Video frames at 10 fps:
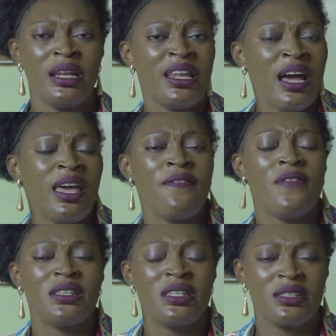Now,
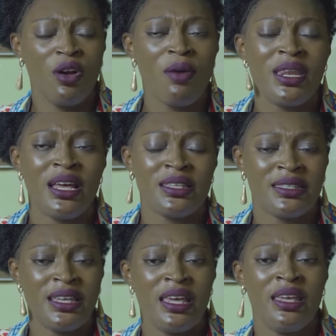FS is coming and
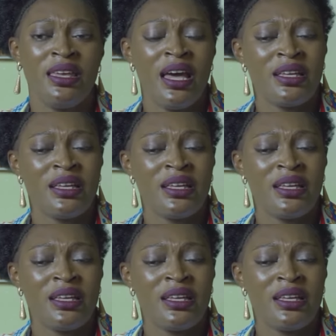saying,